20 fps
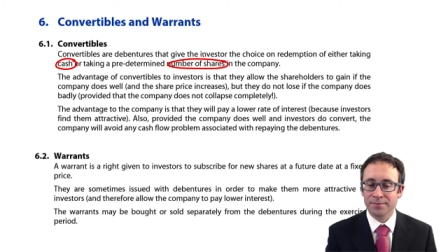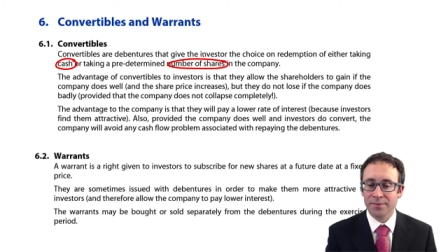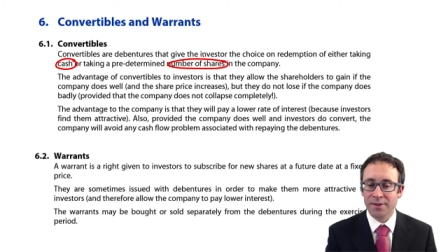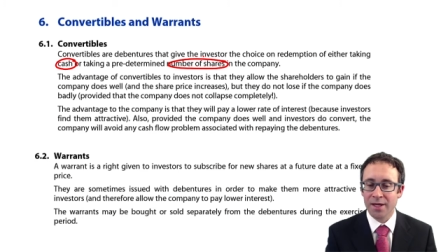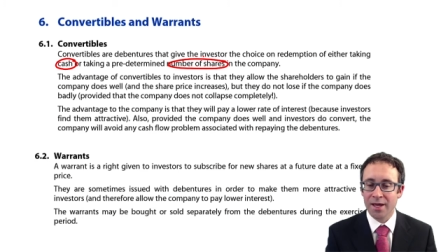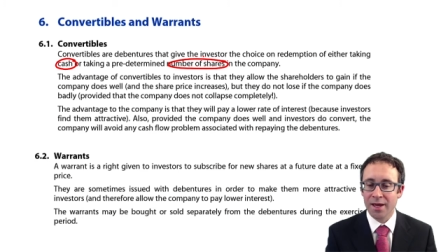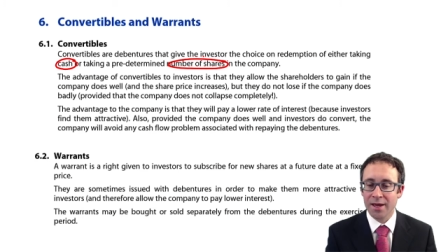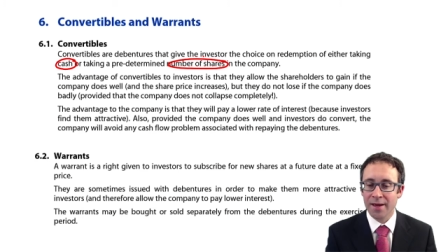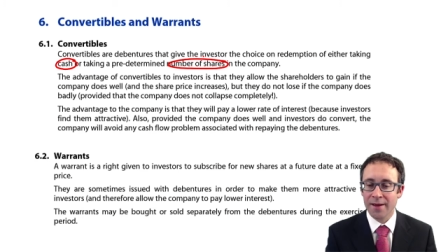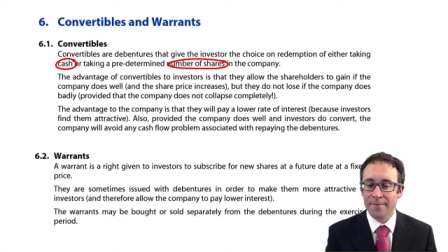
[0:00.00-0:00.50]

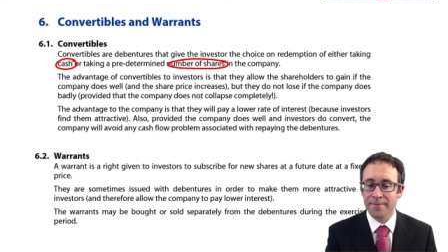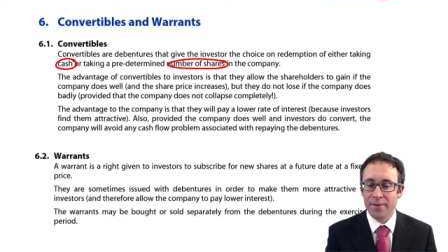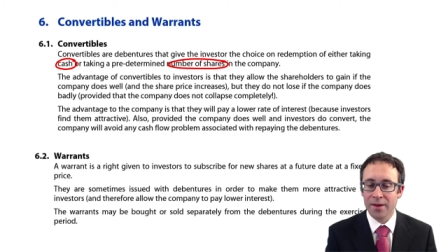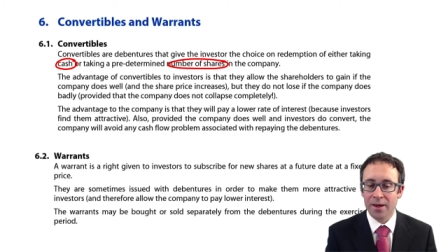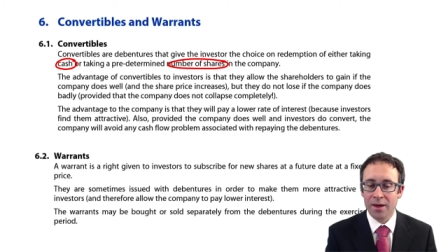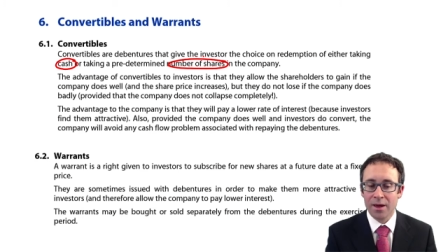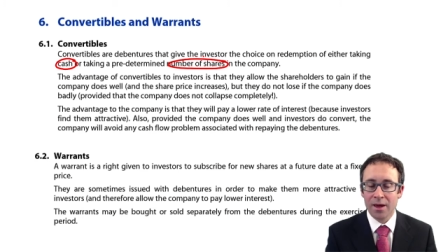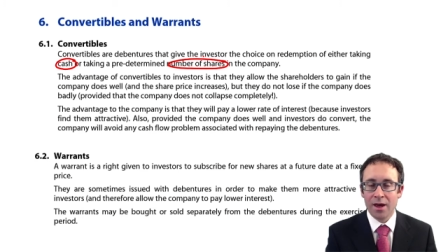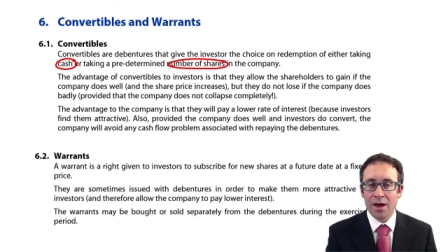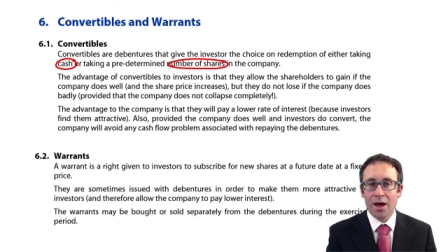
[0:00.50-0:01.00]
Okay,
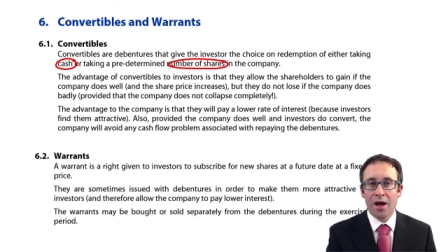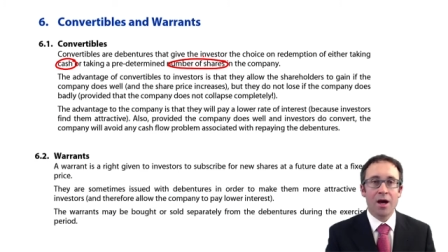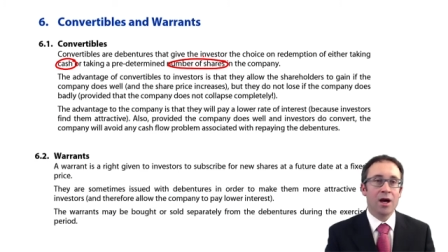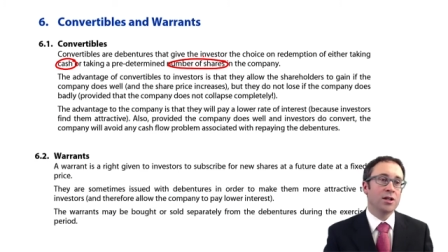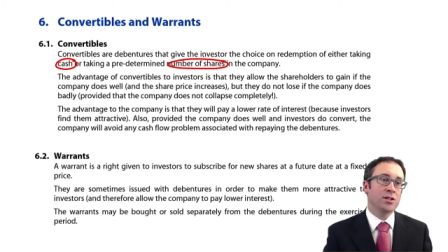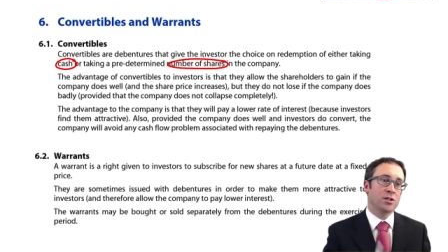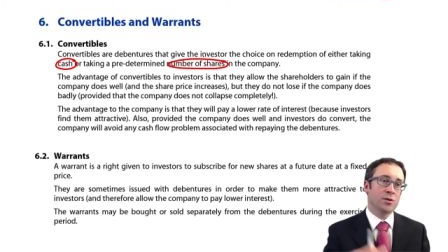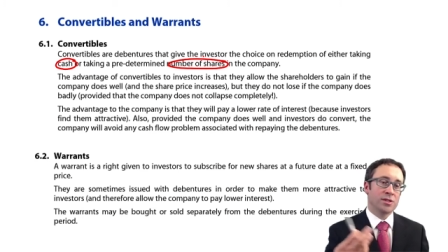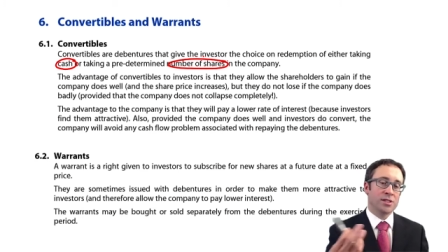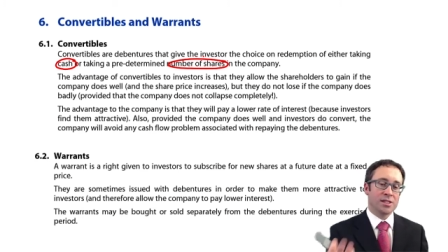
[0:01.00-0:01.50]

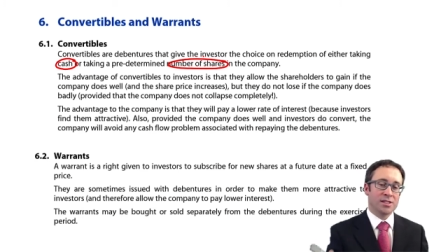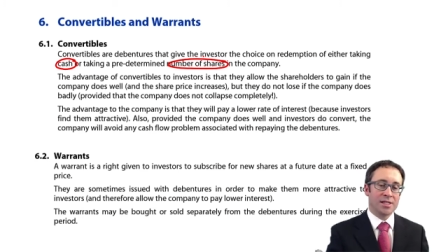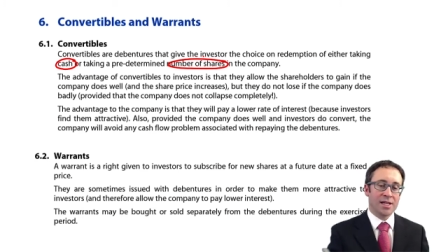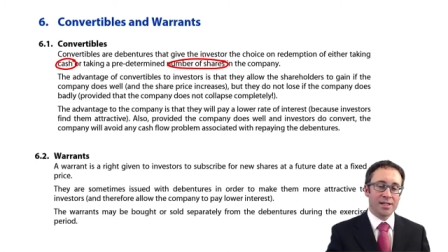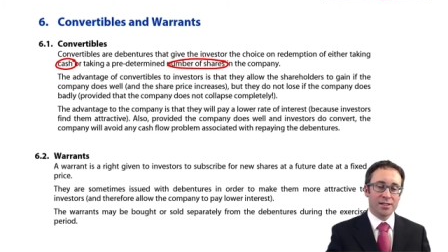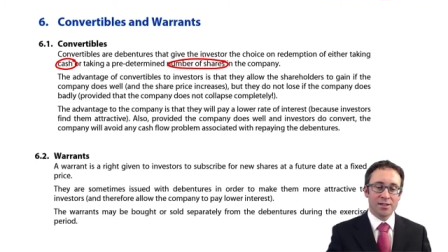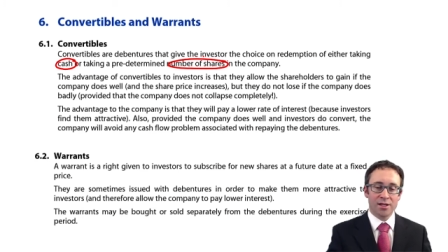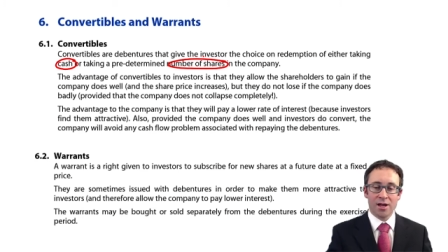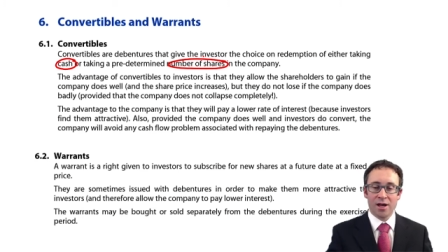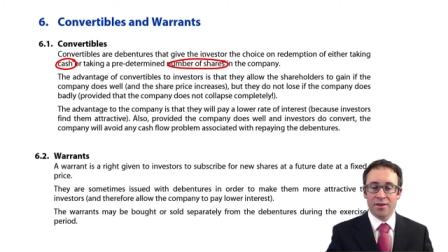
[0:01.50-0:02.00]
uh, so as it
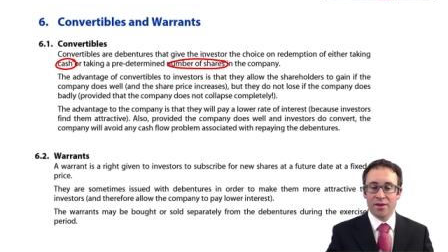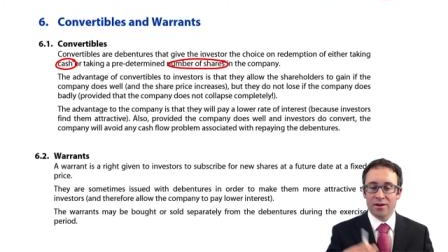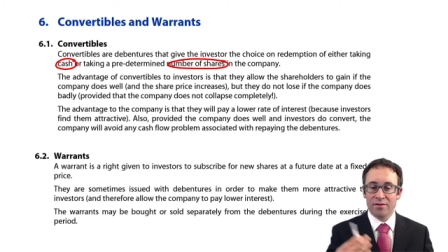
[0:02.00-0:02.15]
says there,